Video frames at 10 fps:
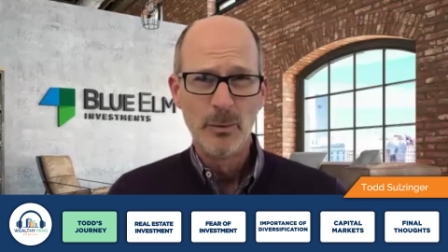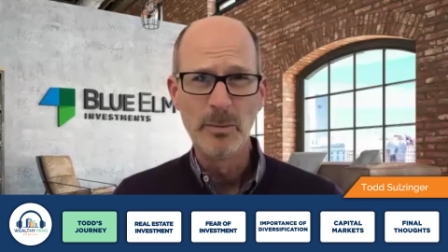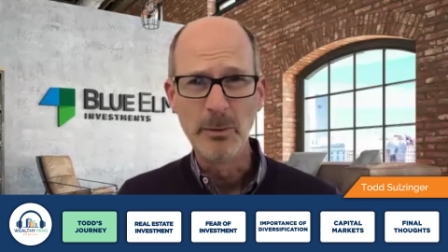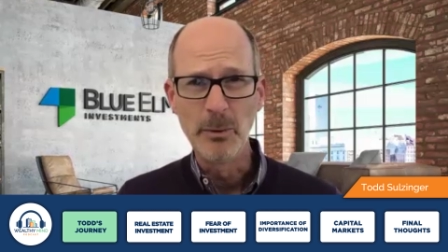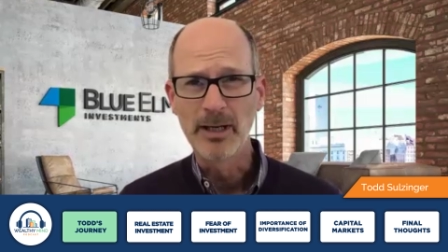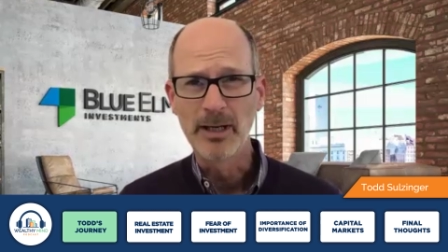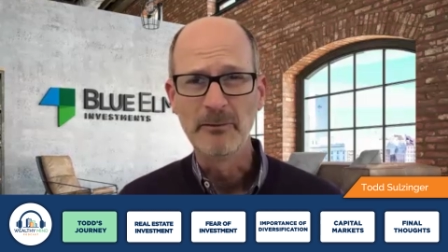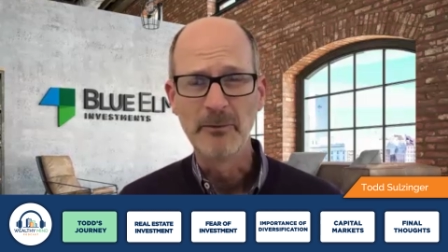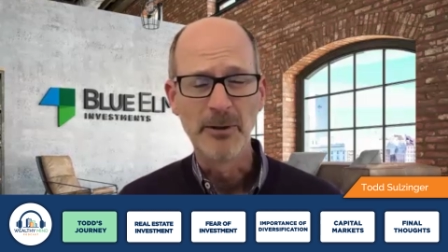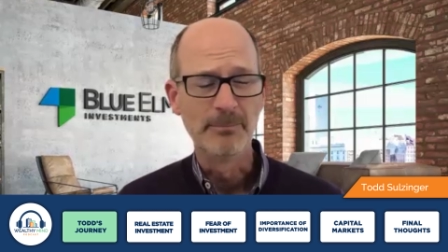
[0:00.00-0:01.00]
would be
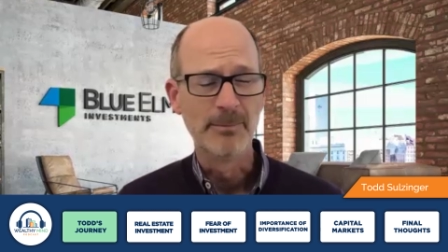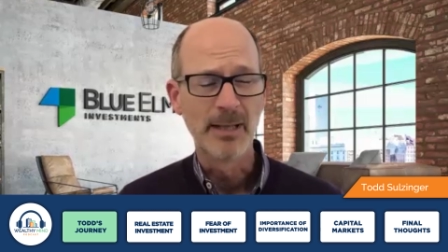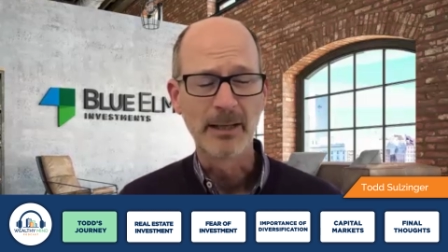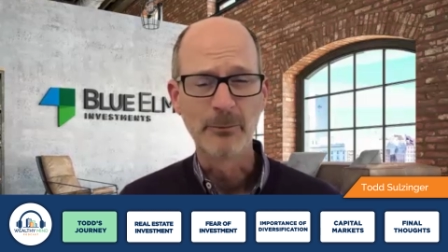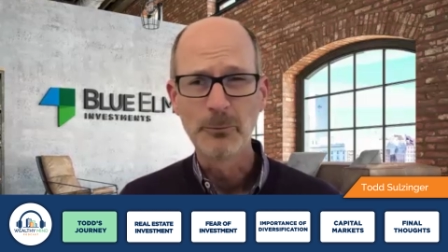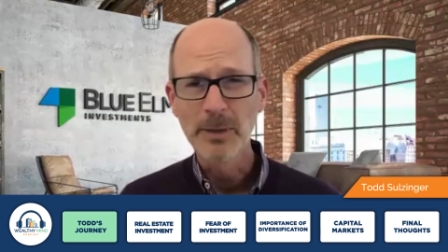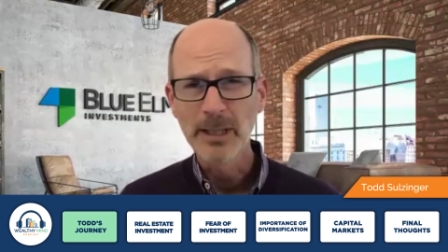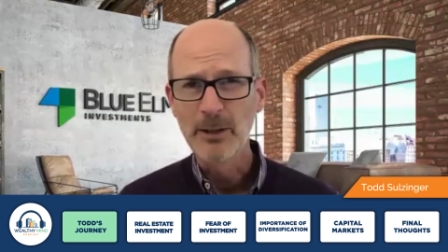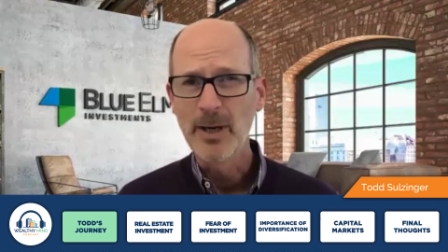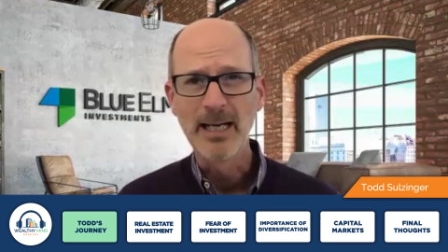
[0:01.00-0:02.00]
working for like
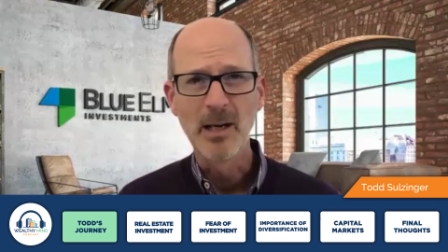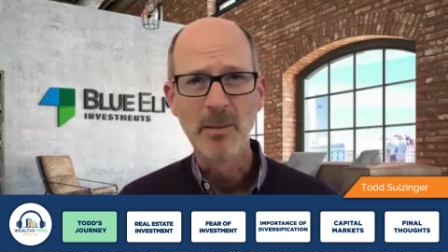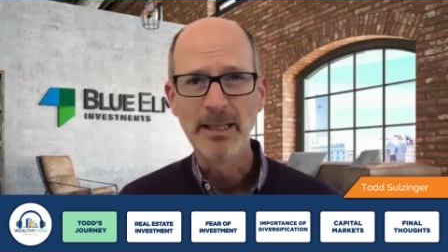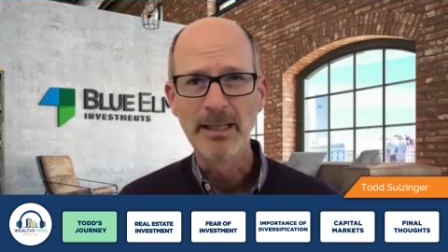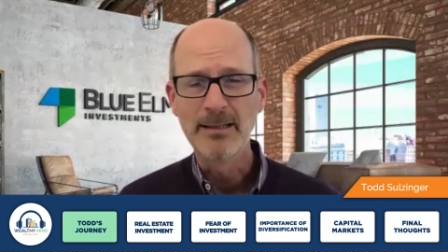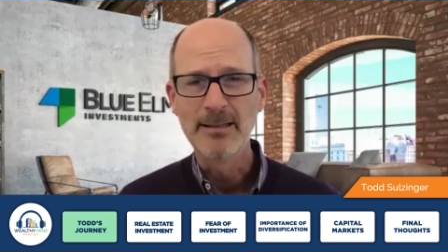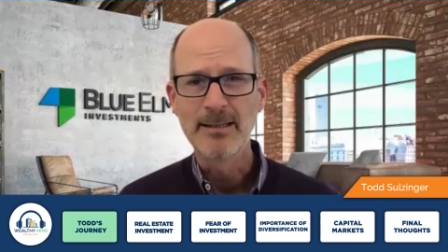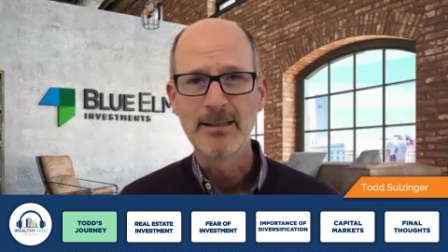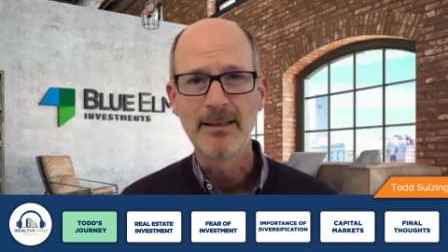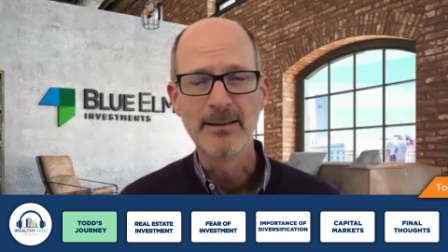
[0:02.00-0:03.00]
really great companies.